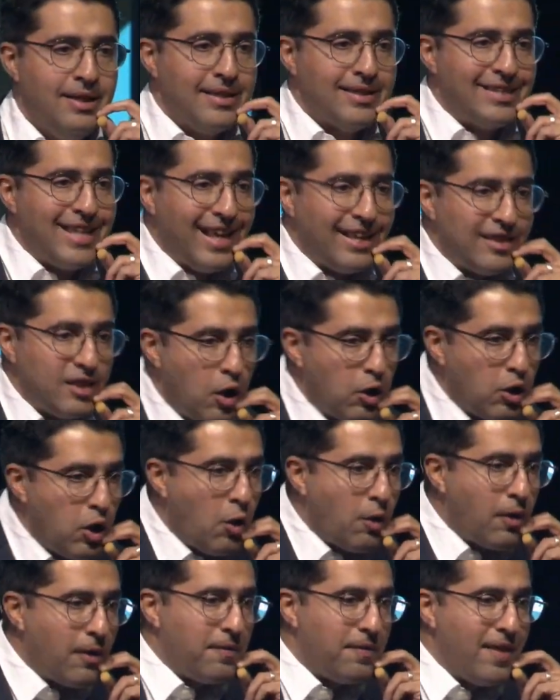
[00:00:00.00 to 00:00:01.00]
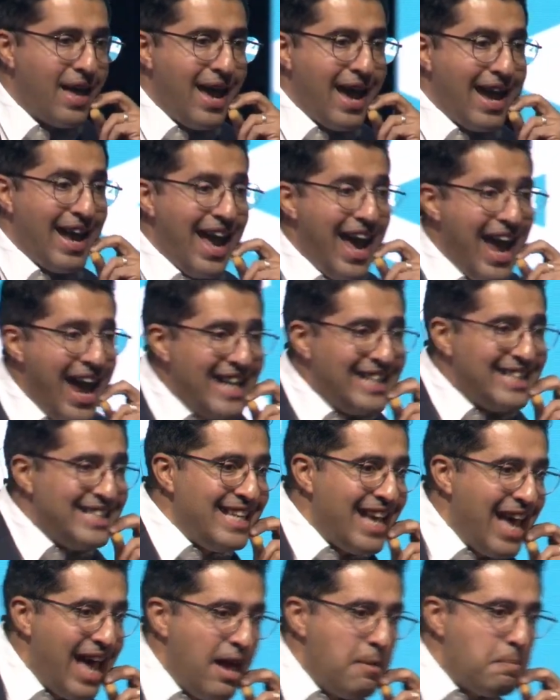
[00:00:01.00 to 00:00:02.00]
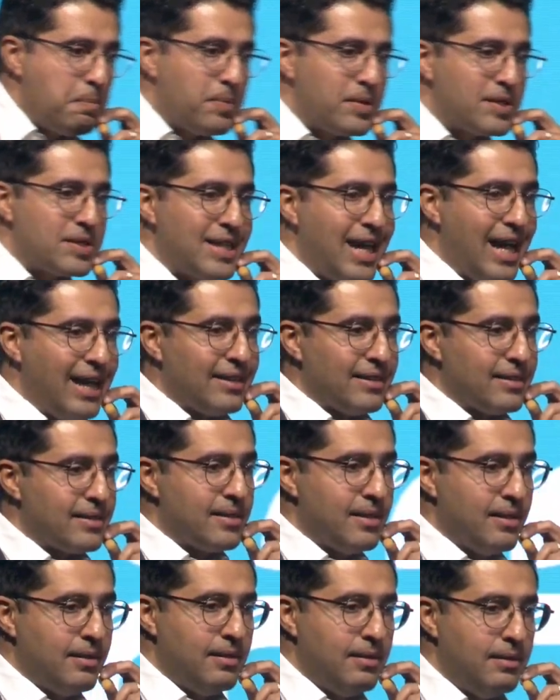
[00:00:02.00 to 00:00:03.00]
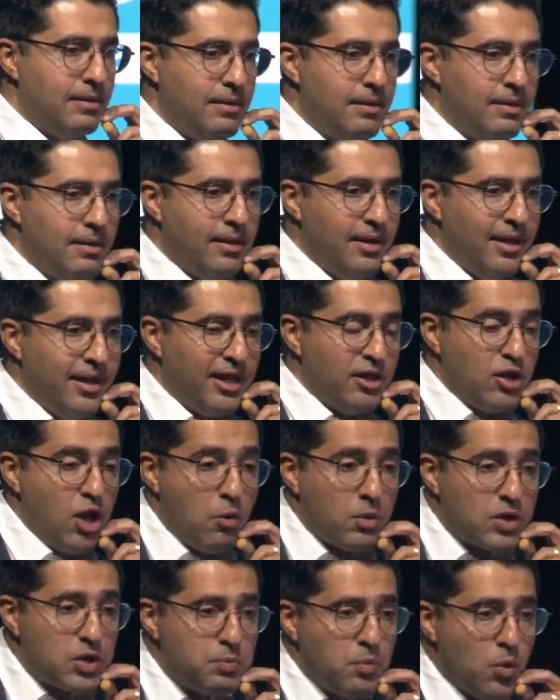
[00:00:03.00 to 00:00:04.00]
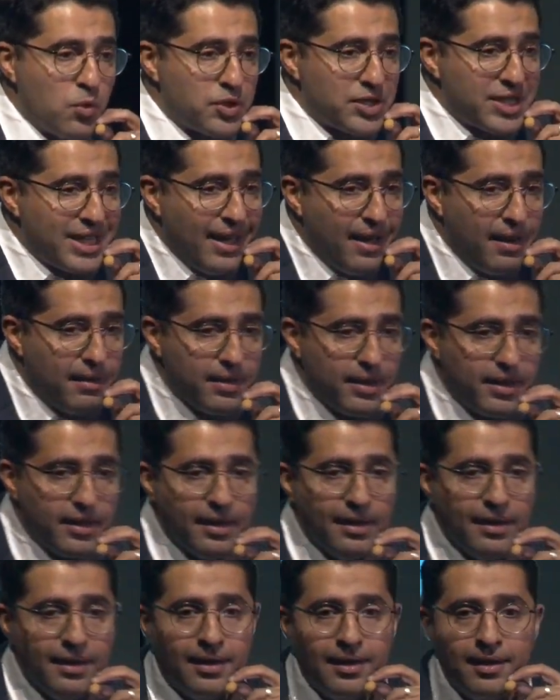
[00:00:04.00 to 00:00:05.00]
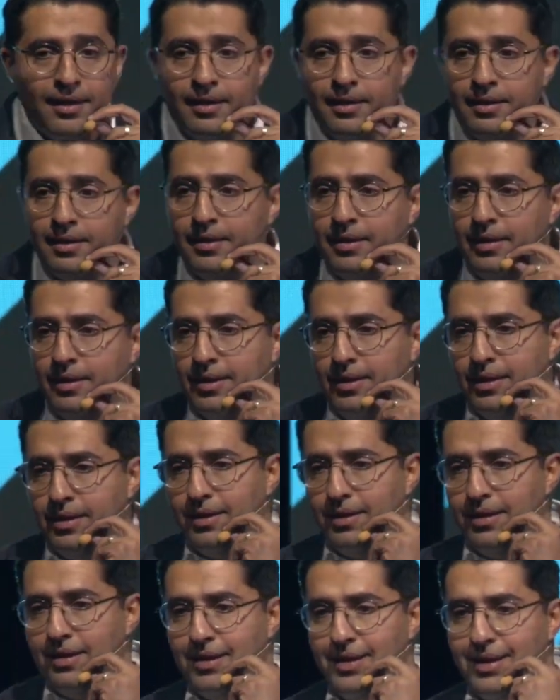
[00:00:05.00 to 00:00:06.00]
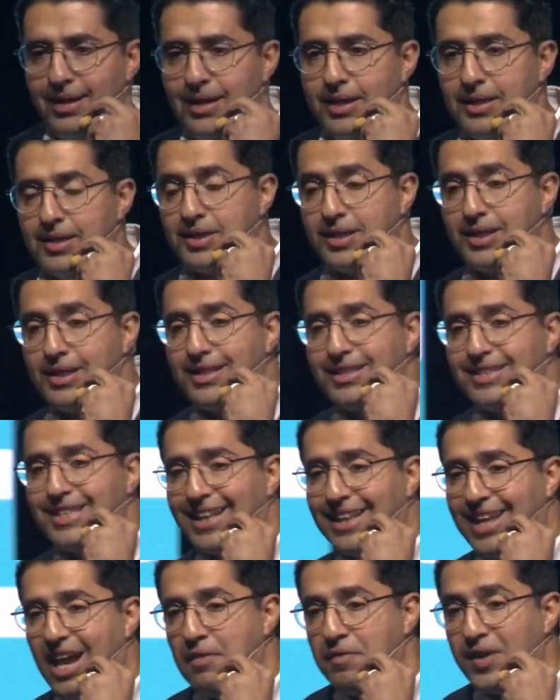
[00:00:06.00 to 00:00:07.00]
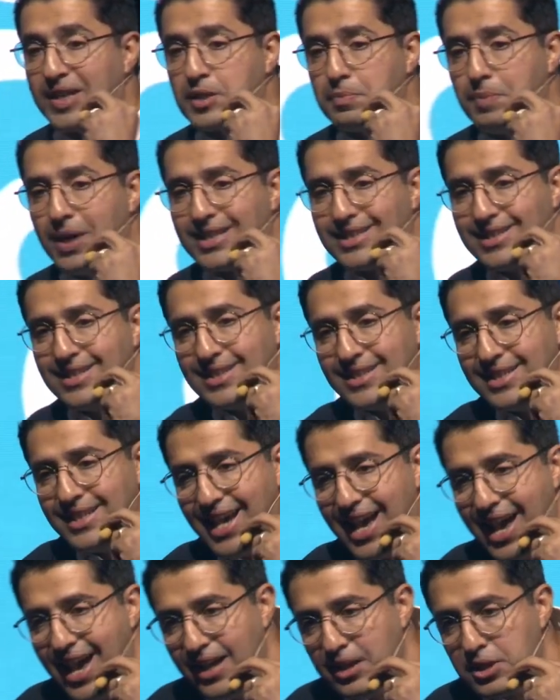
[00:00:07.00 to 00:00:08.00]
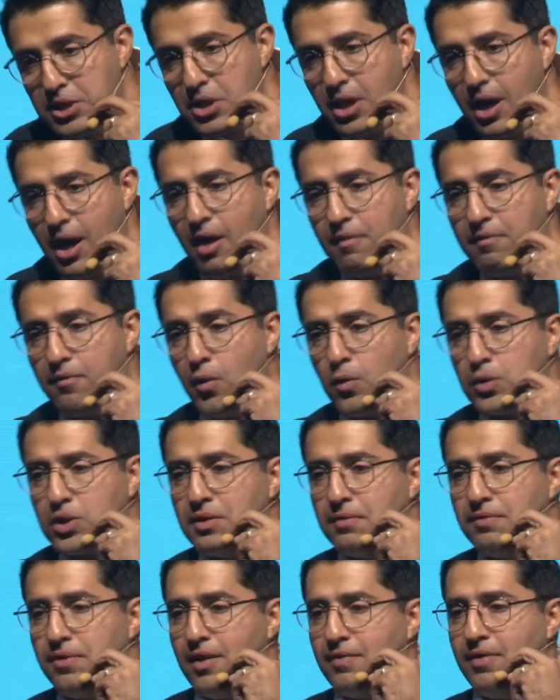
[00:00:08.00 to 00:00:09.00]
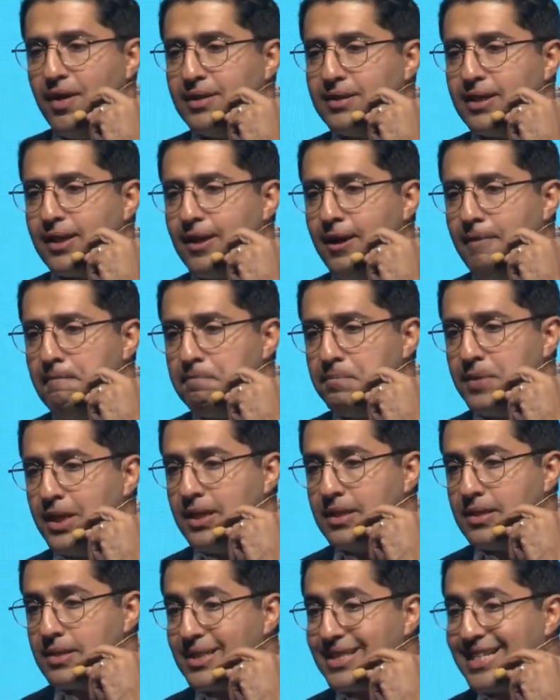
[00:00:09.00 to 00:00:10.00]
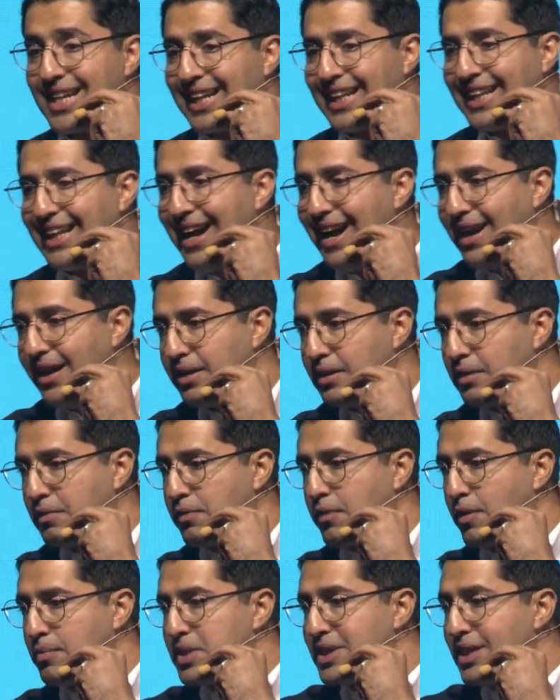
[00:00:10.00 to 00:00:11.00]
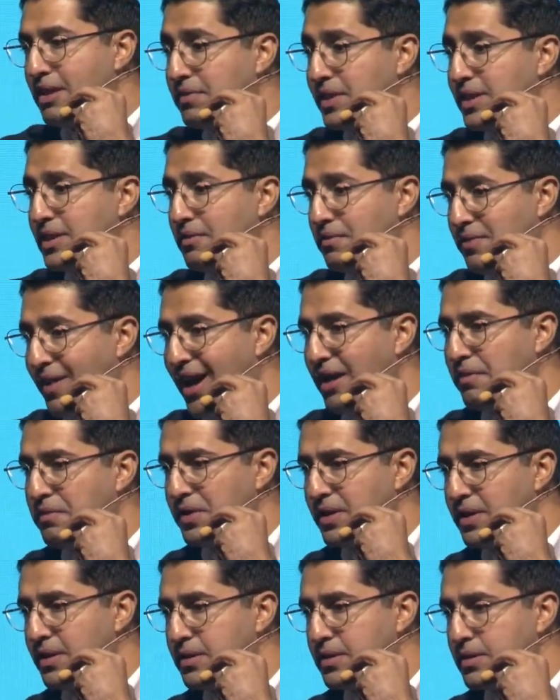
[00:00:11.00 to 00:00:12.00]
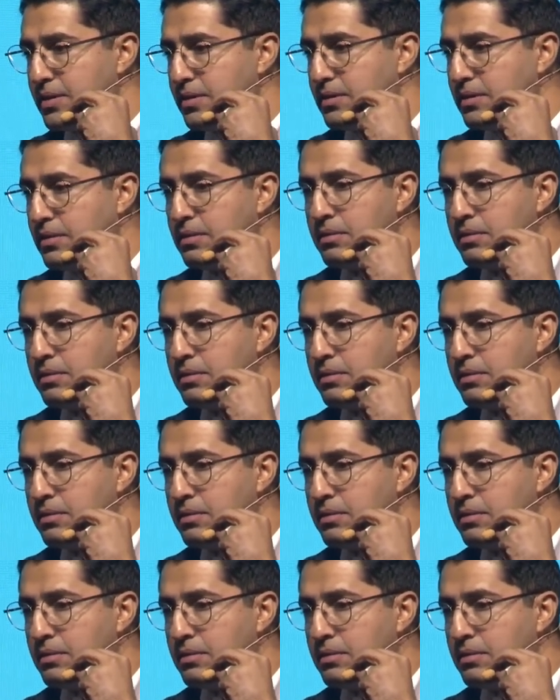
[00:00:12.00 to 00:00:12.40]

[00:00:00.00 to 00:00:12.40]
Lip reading: They are no longer there. 88%. You know what's more scary? Is it the life expectancy age of Fortune 500 companies declined from 75 years